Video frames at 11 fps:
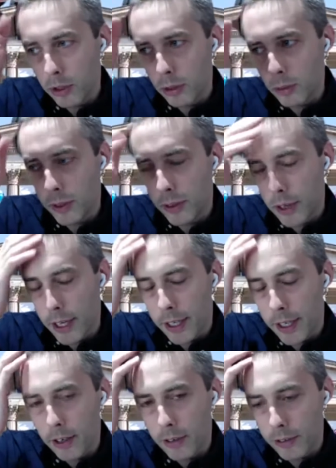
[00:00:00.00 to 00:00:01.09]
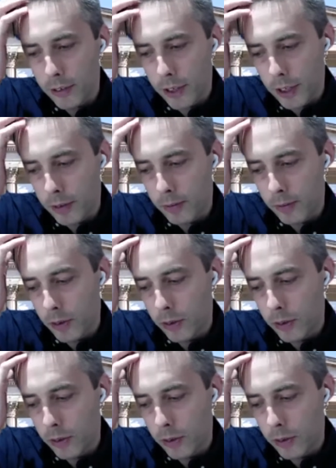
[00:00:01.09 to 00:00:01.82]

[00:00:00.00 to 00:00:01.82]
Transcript: to the one that I gave um,